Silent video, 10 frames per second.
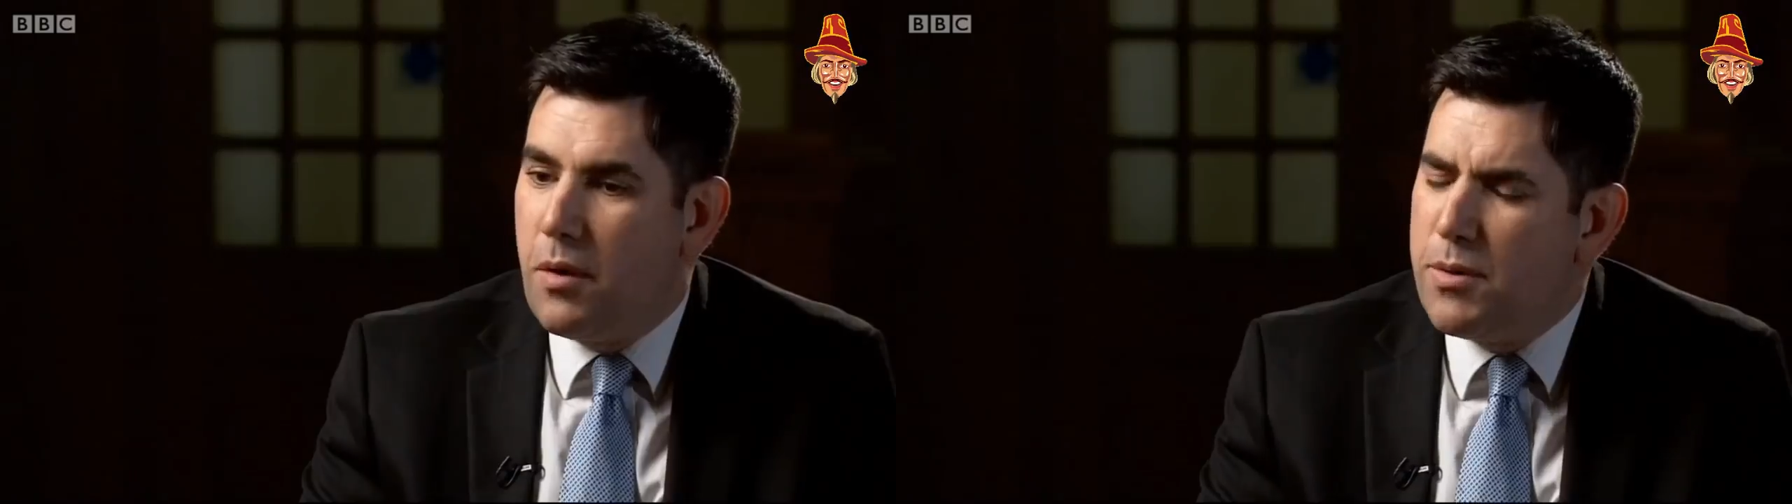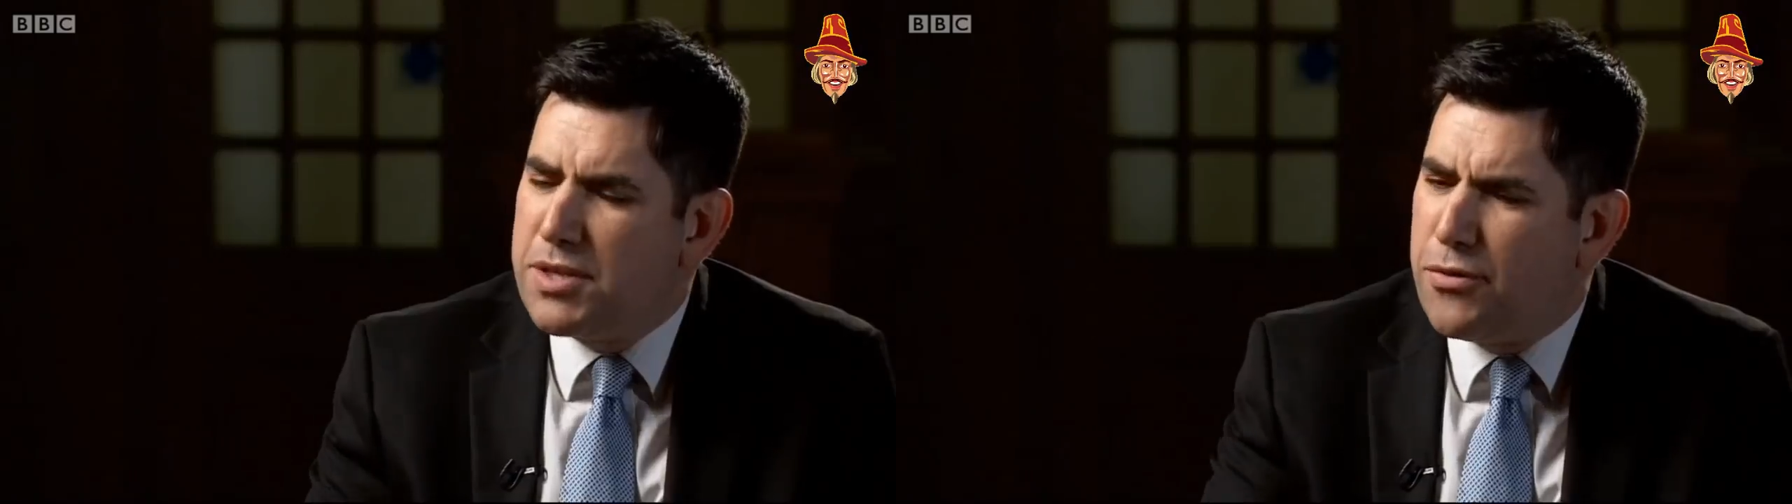
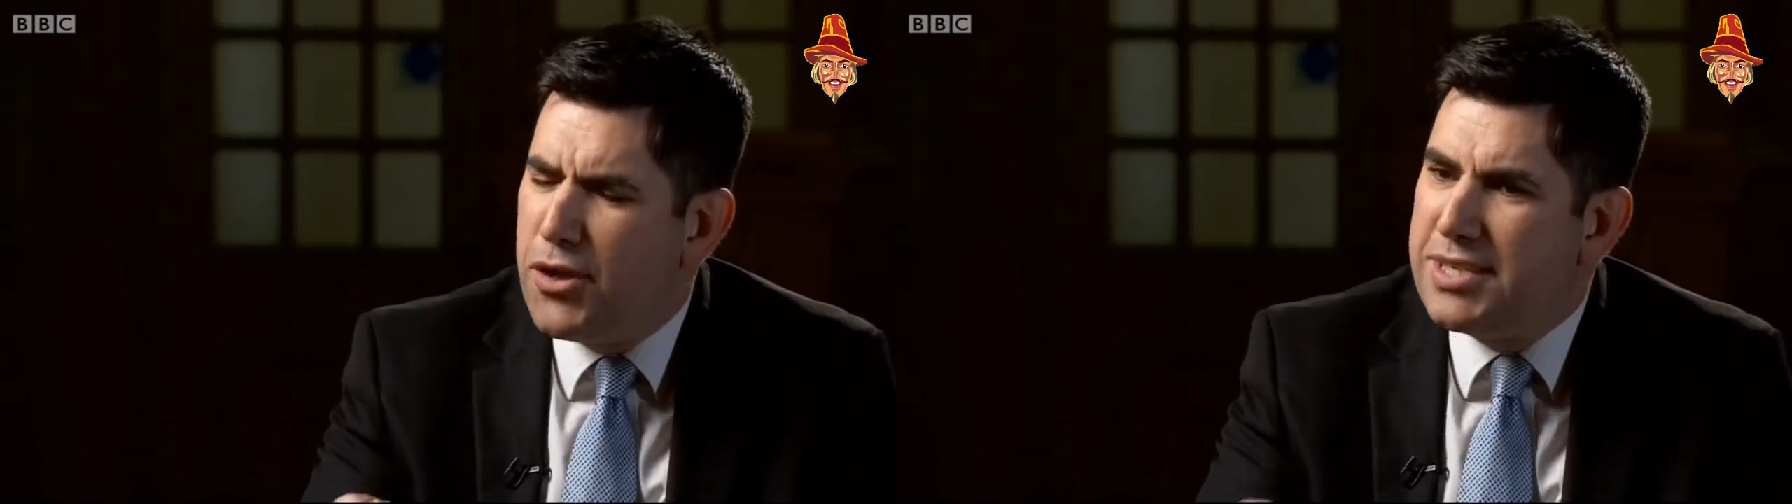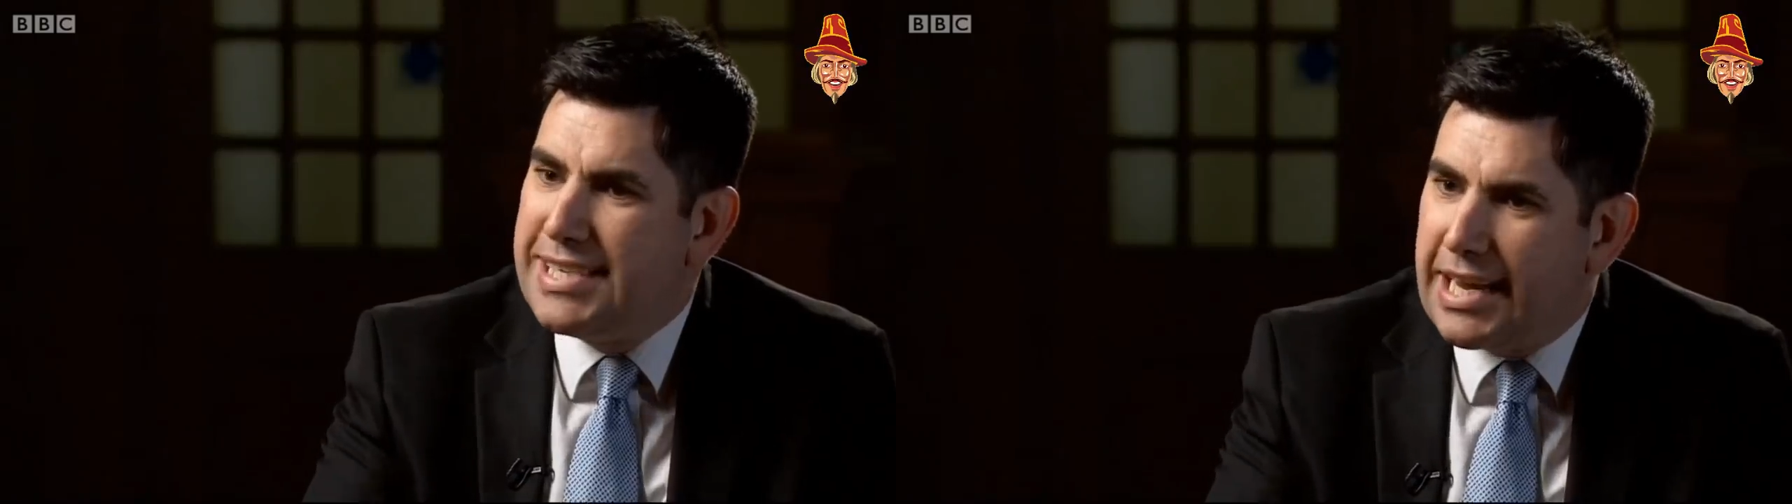It was a
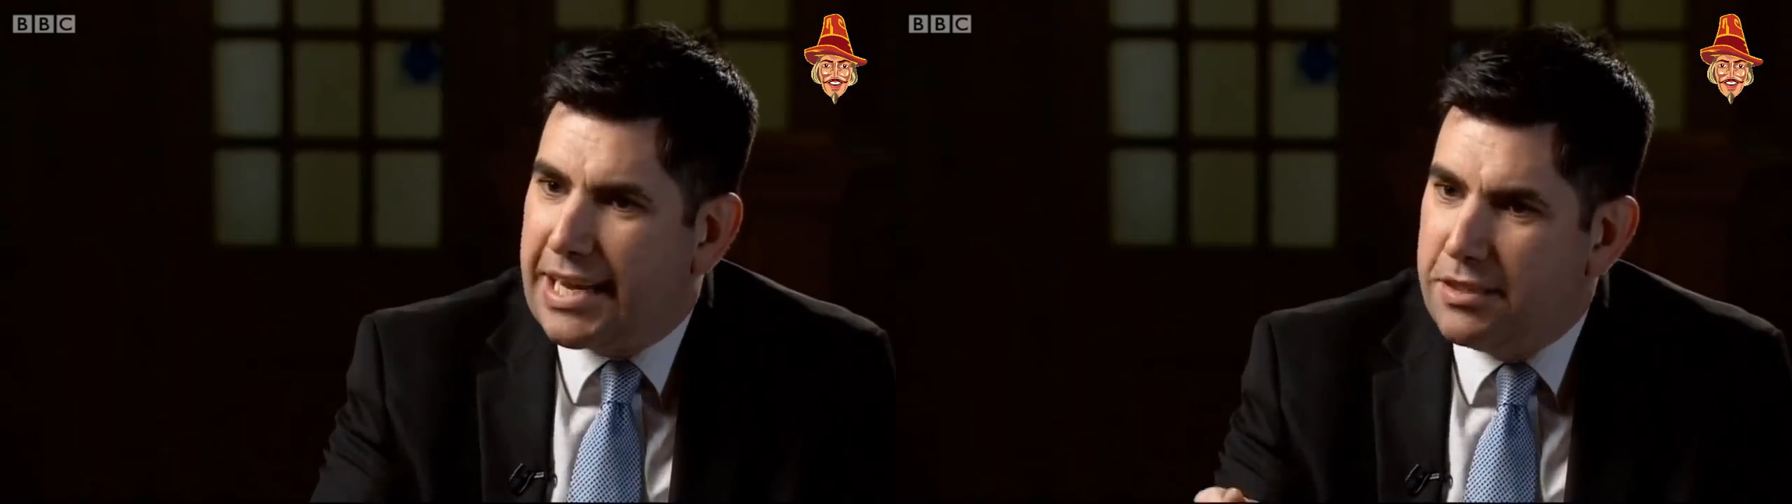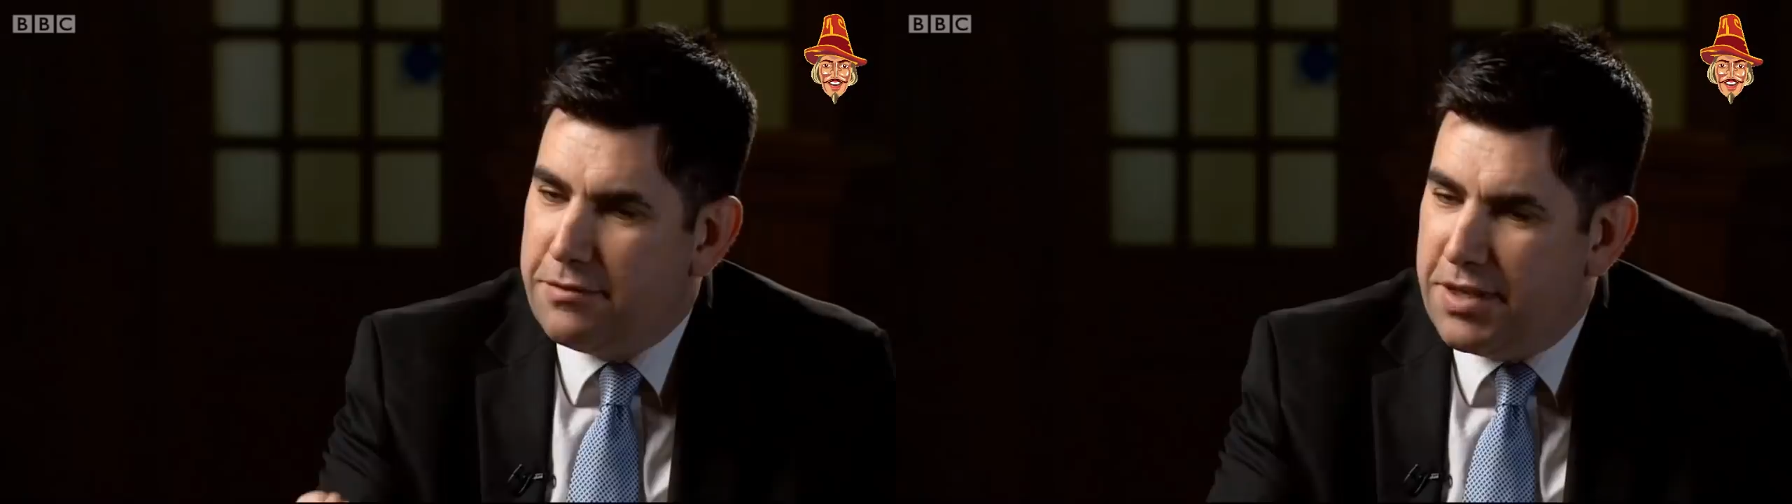
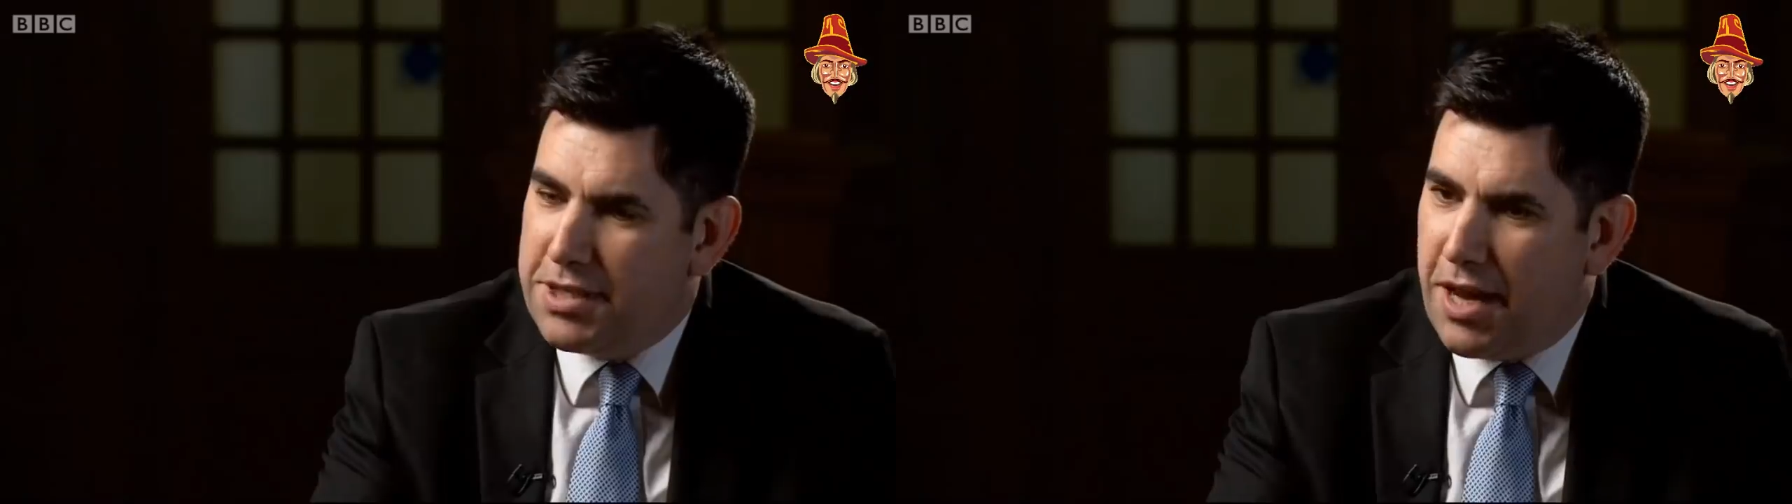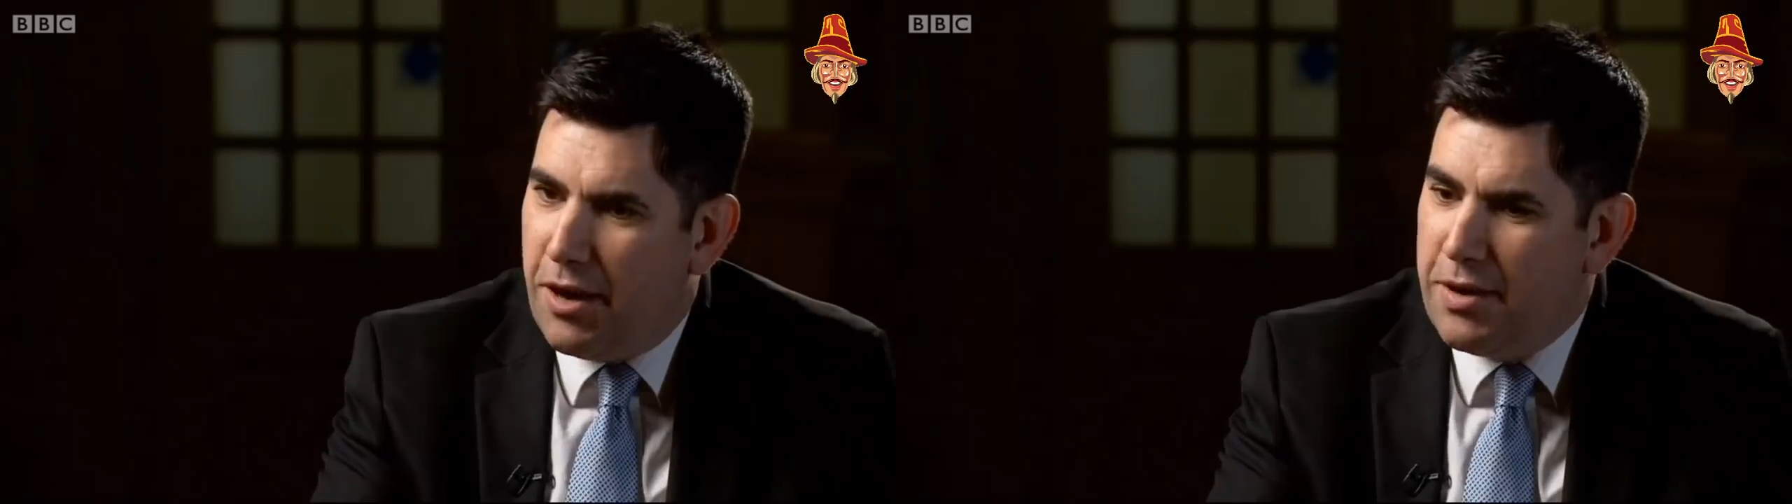30-second
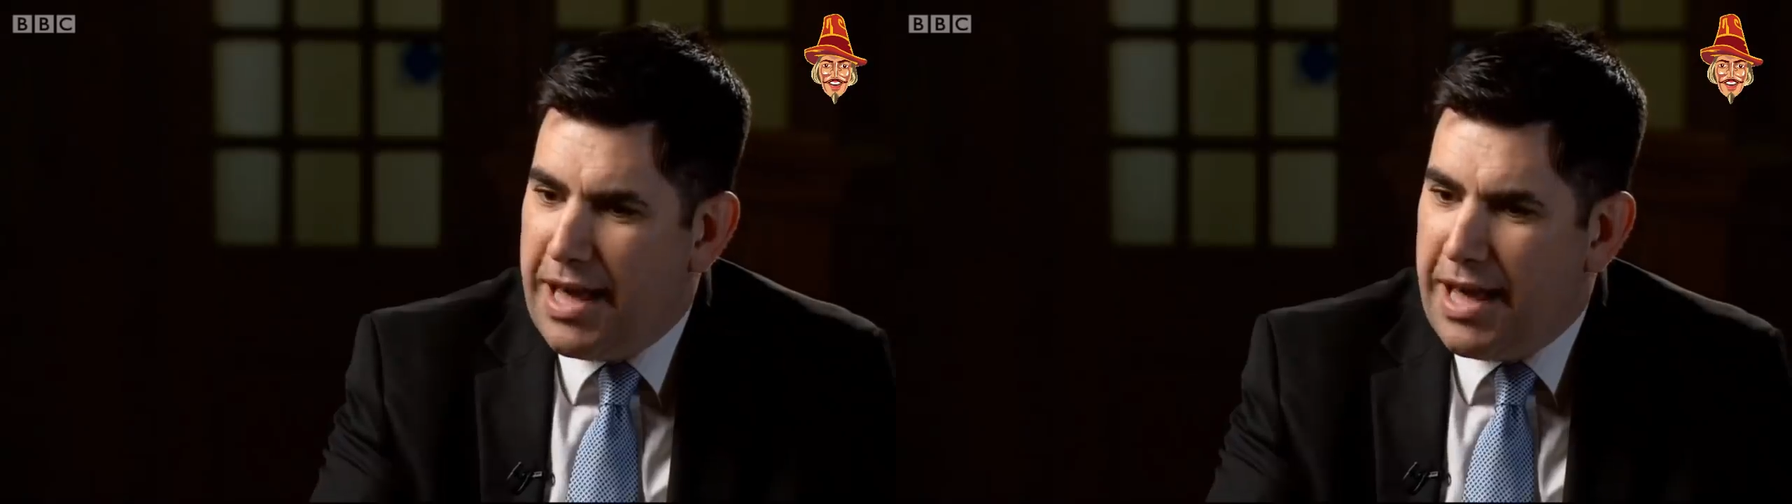video.